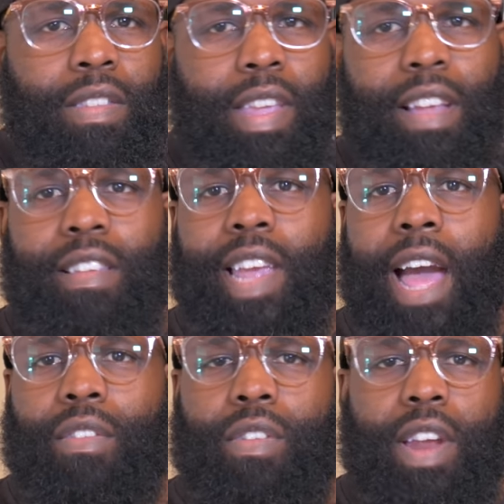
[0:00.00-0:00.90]

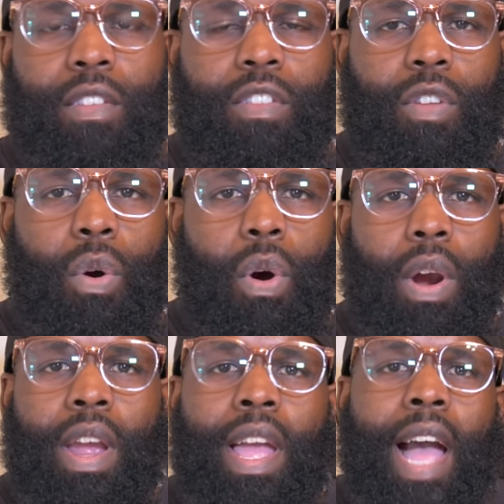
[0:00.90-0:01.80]
discounts to their
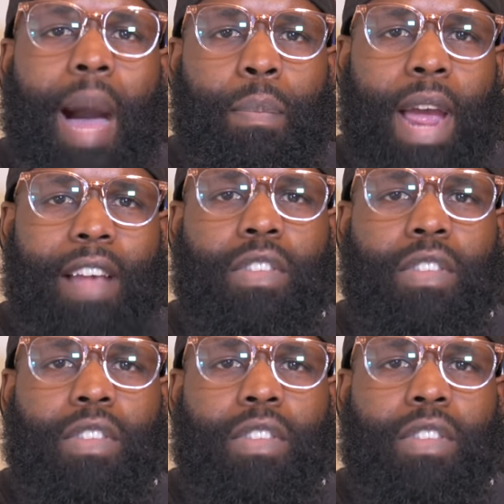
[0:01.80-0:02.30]
store, I pass